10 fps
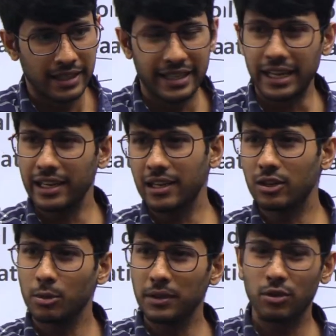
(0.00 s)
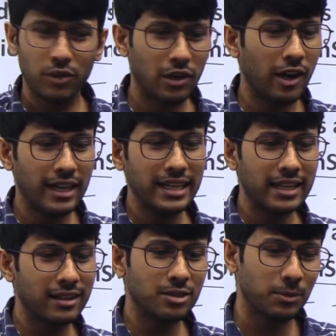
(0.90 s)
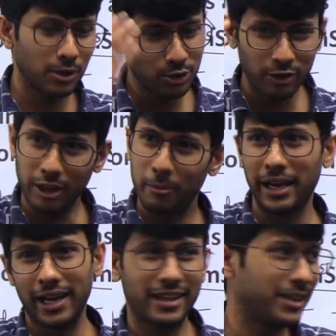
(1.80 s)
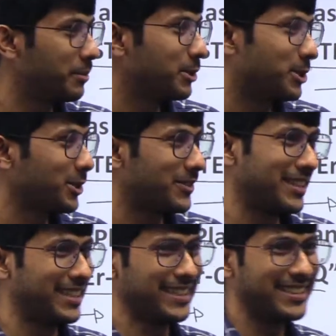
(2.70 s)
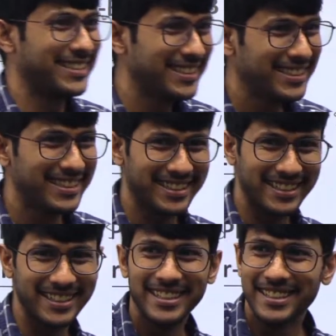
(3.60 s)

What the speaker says: Technical topics you will not need this because you would have by-hearted most of the things. Right.